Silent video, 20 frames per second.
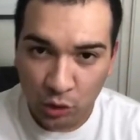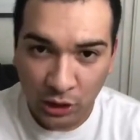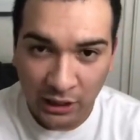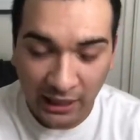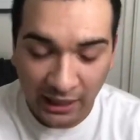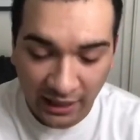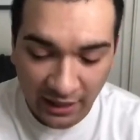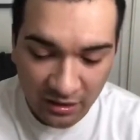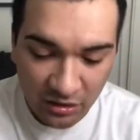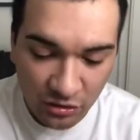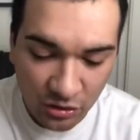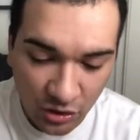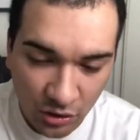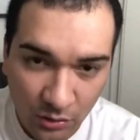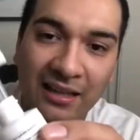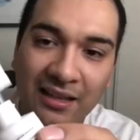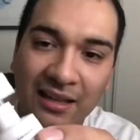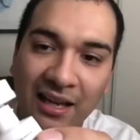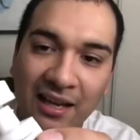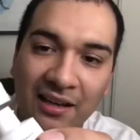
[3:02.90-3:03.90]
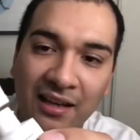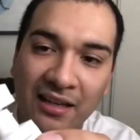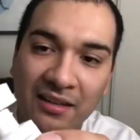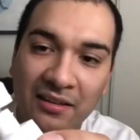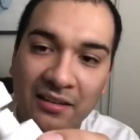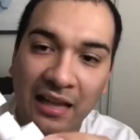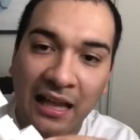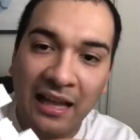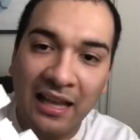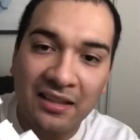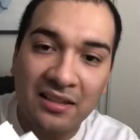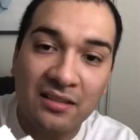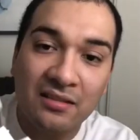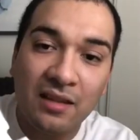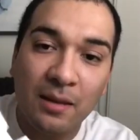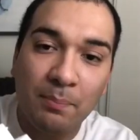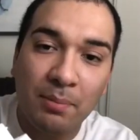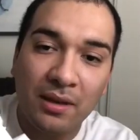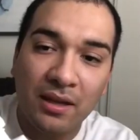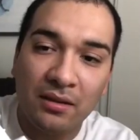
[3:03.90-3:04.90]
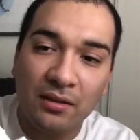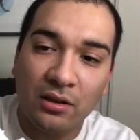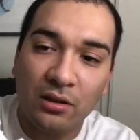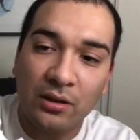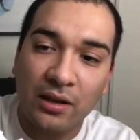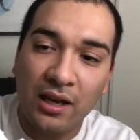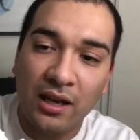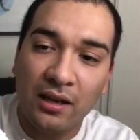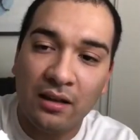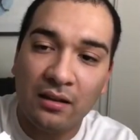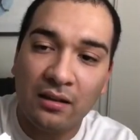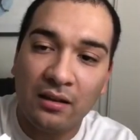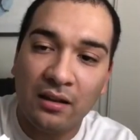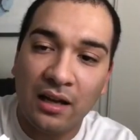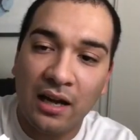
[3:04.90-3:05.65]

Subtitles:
trick I like to do, I like to dip it in there, okay?